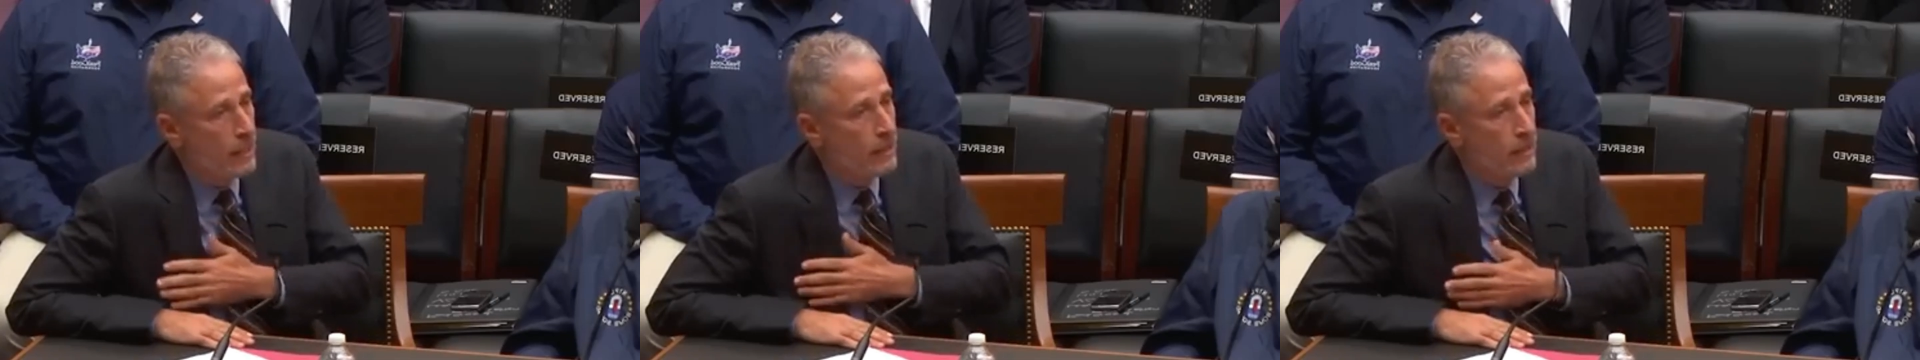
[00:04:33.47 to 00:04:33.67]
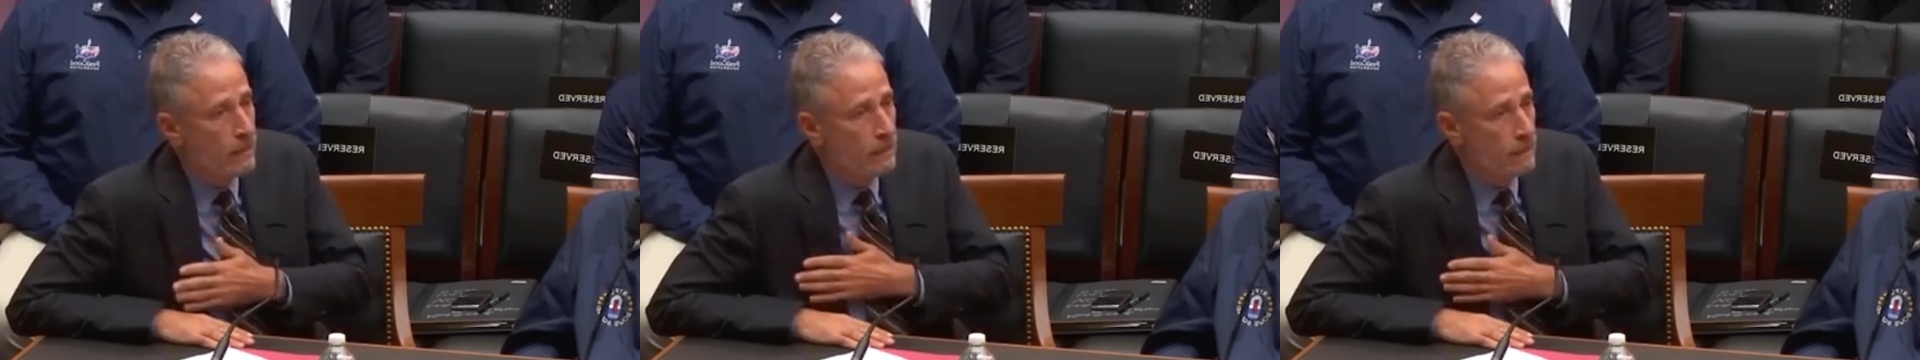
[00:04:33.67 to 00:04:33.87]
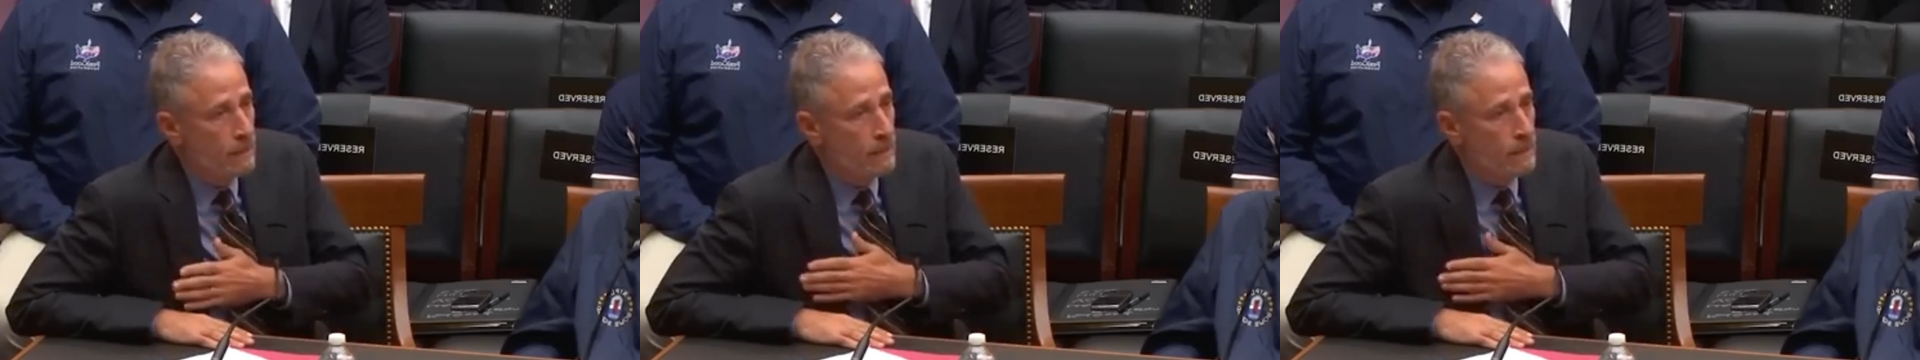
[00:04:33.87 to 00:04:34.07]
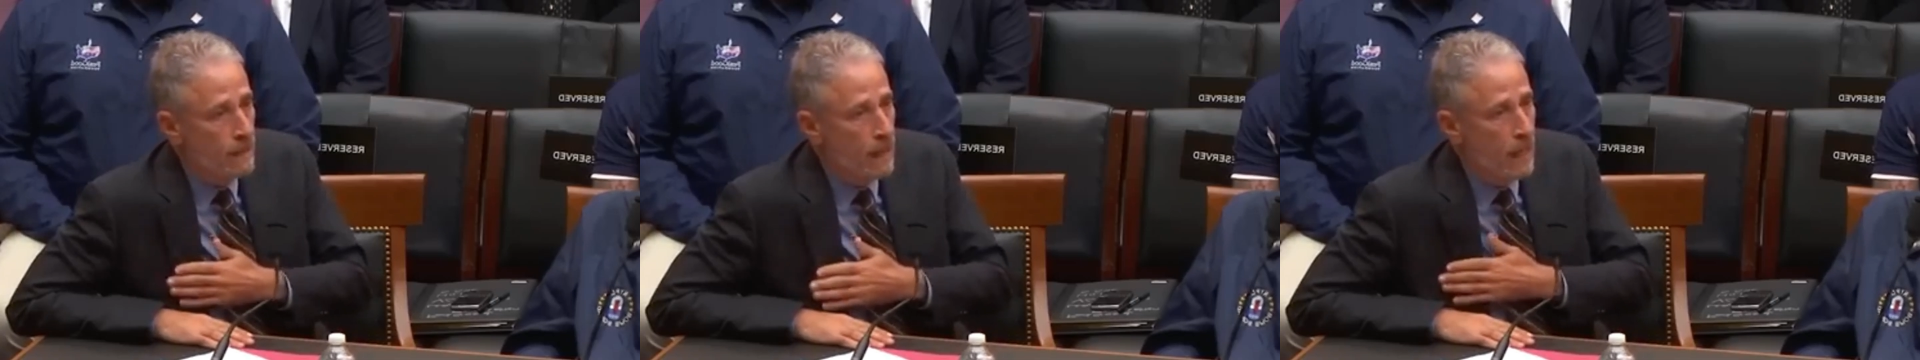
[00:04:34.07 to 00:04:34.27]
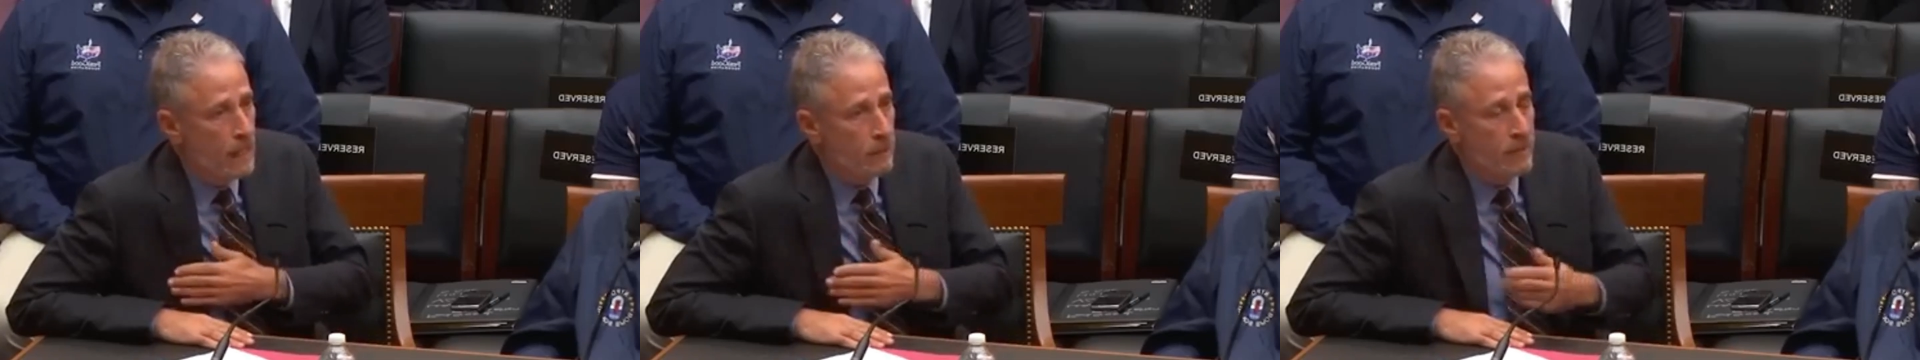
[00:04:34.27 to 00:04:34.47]
a
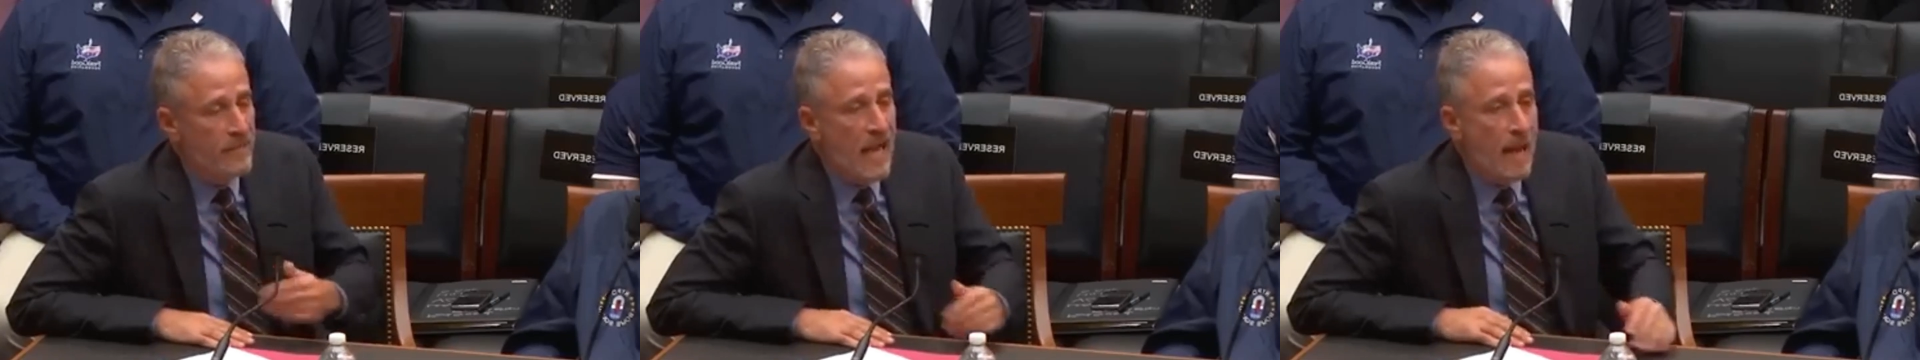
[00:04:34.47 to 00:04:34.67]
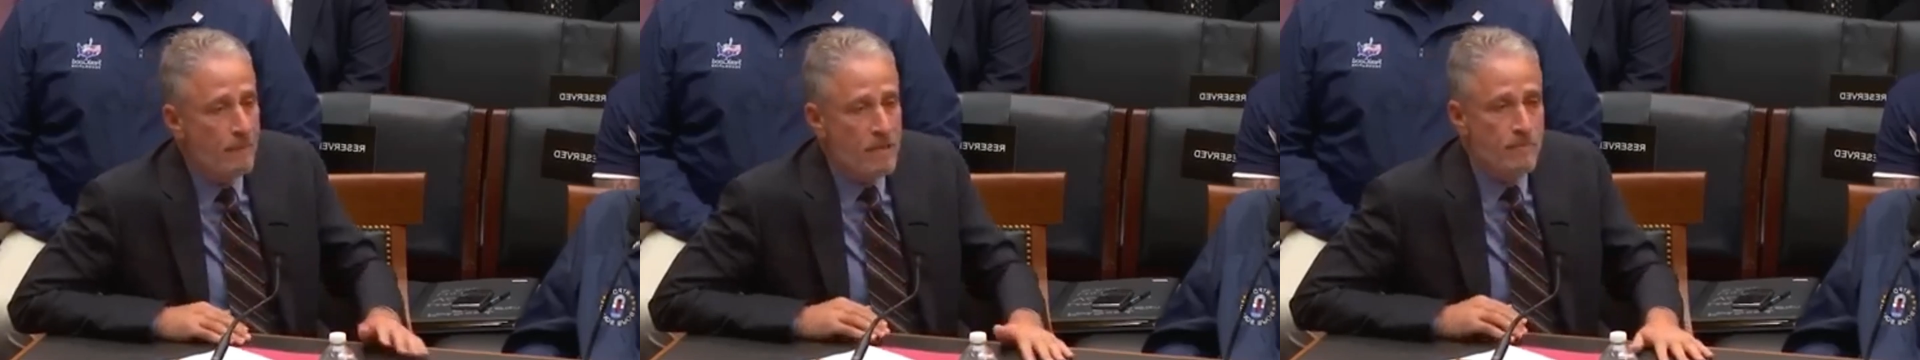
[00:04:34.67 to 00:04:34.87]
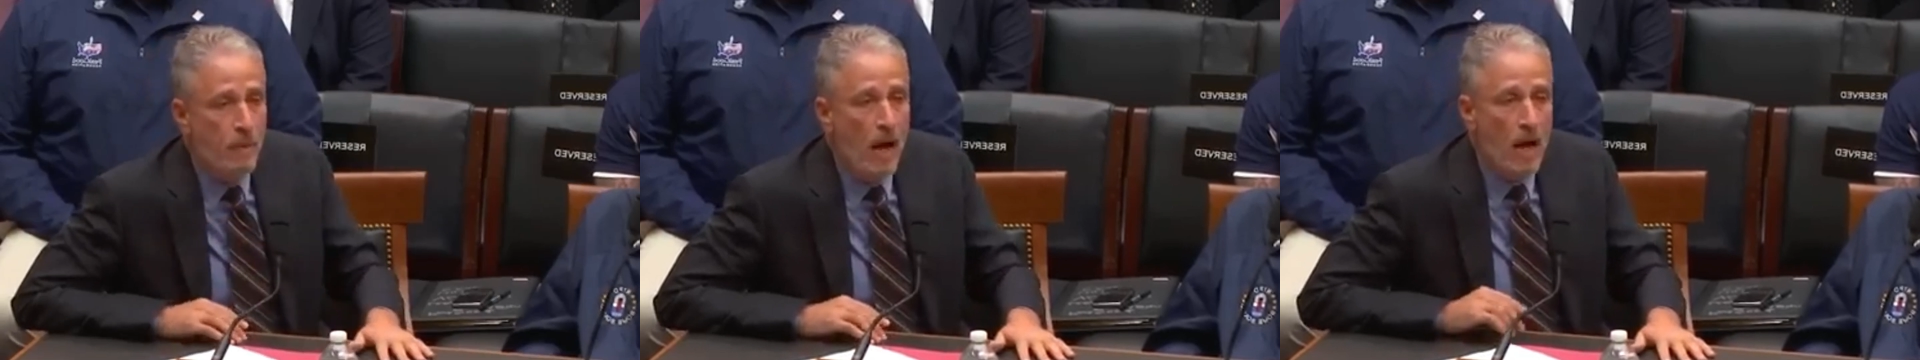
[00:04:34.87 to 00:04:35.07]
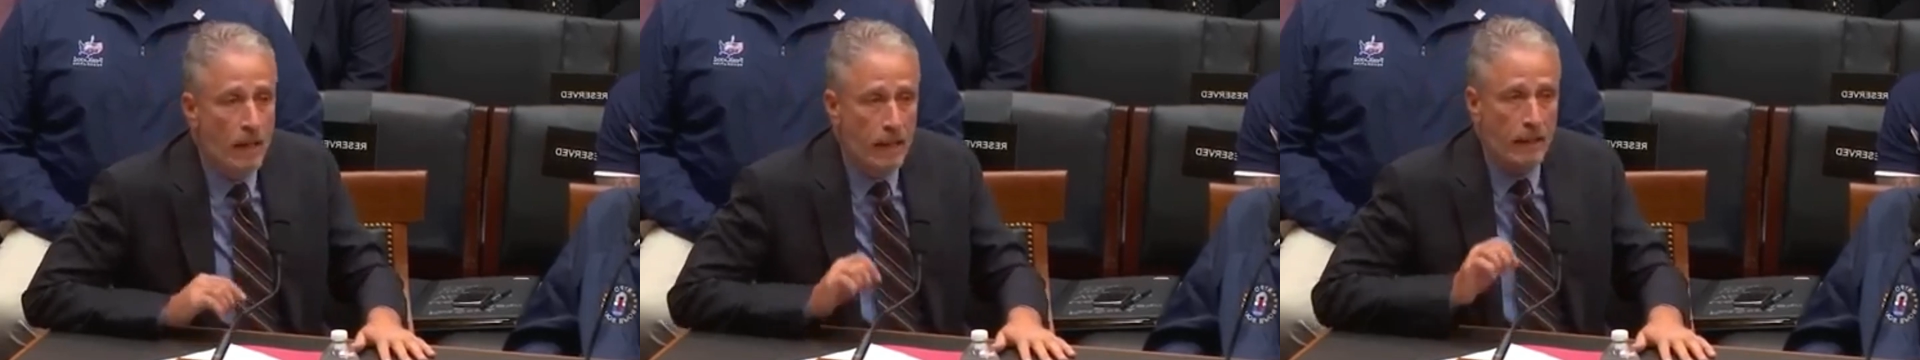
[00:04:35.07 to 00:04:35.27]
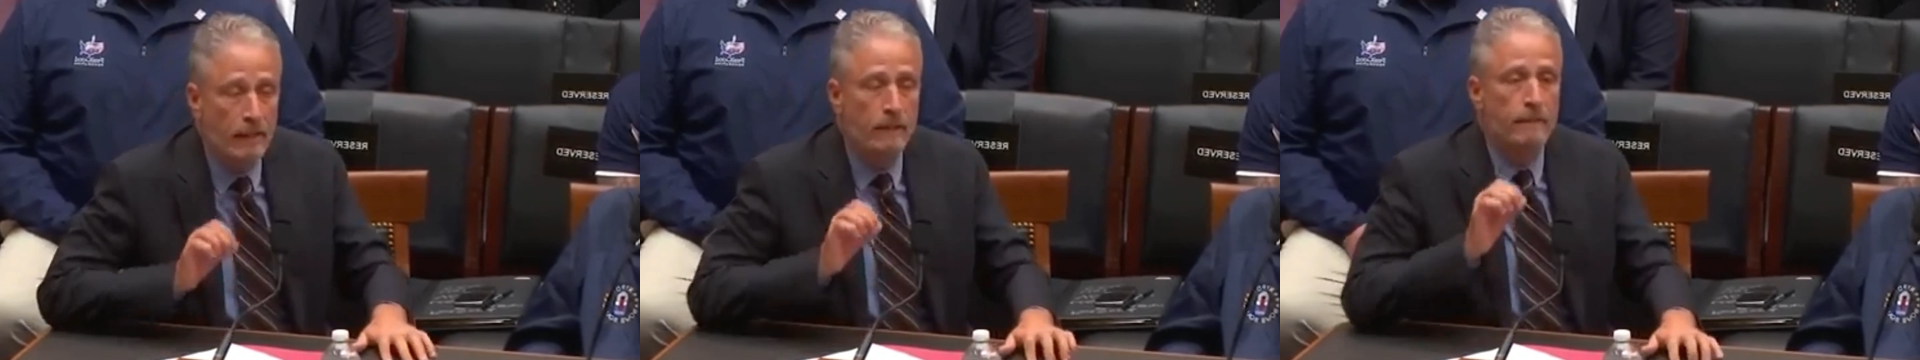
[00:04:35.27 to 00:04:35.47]
light-hearted but biting
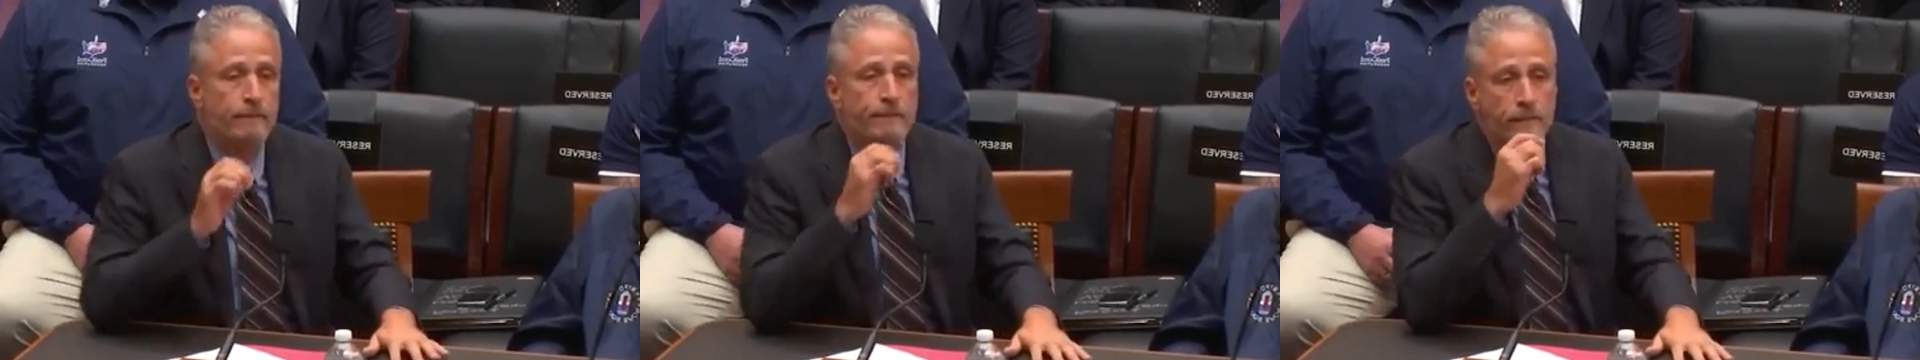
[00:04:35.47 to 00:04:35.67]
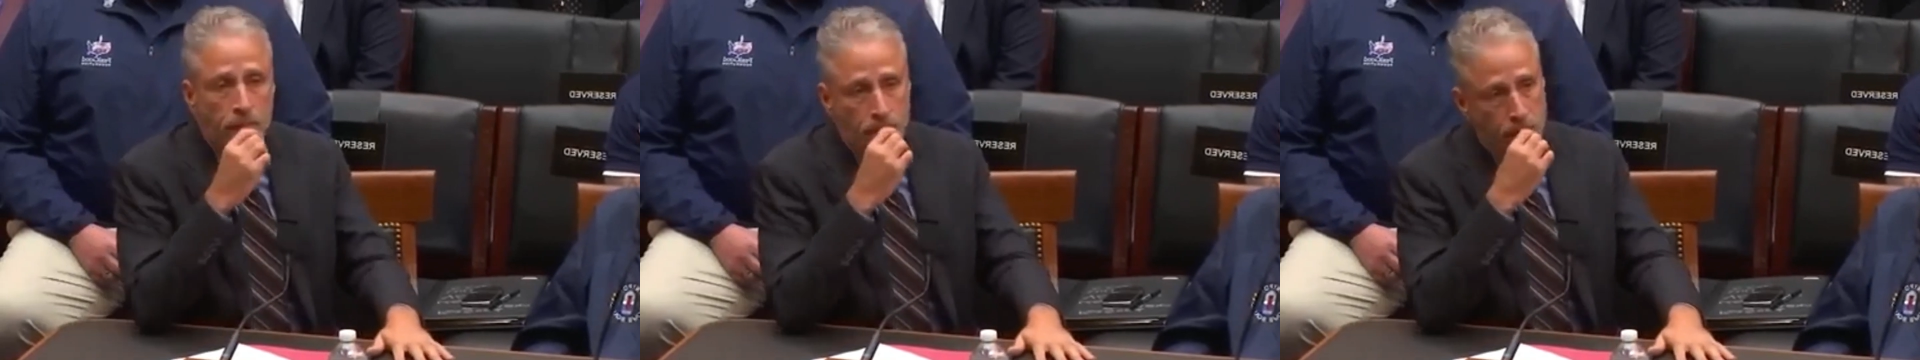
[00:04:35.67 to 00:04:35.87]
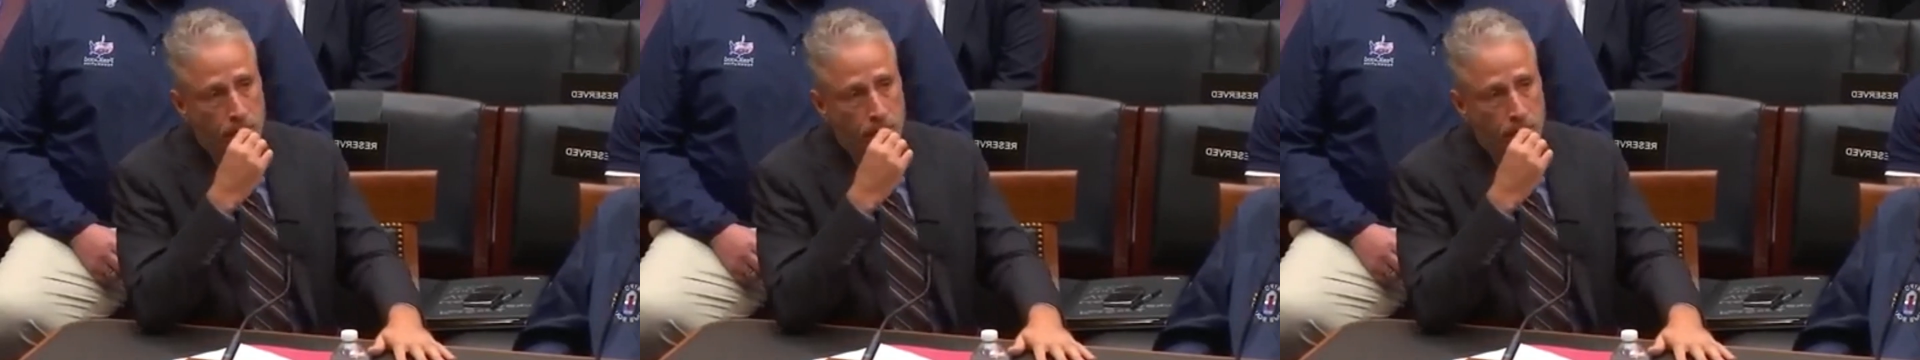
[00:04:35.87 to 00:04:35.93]
satire